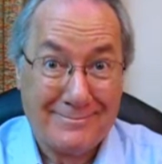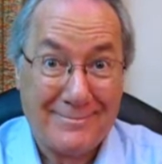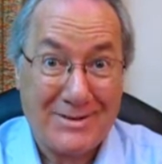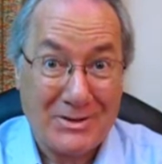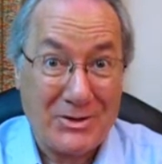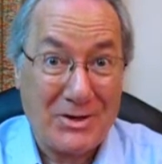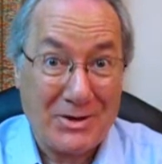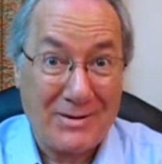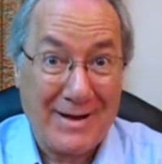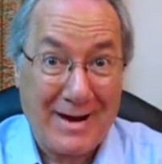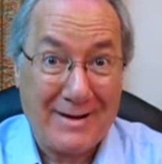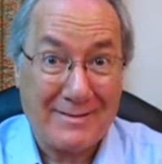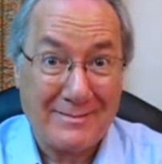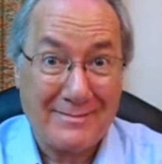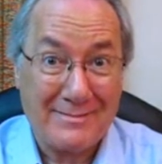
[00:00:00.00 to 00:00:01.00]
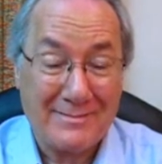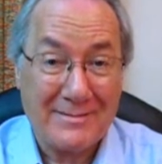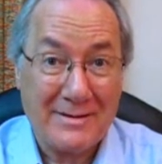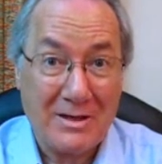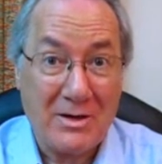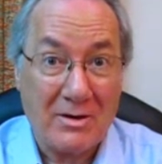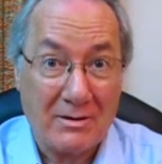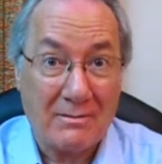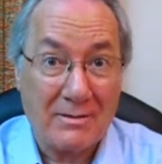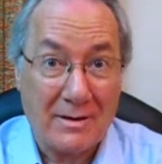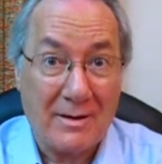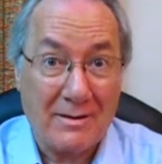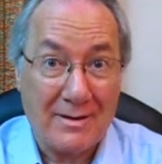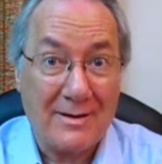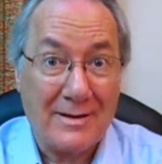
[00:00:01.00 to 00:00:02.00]
Did you hear that? Yeah.
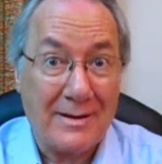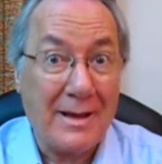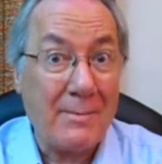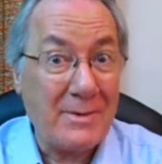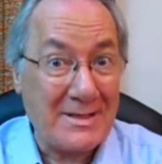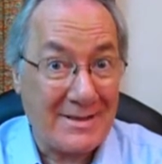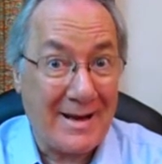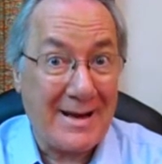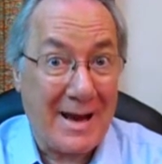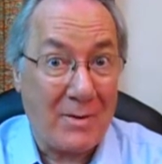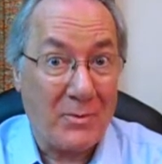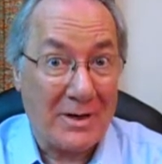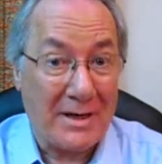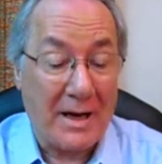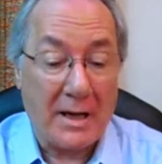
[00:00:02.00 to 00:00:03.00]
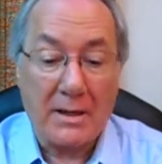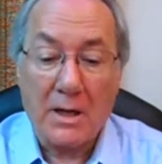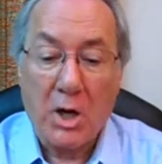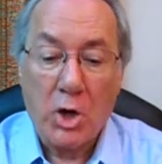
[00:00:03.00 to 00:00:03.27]
Let me say that one again.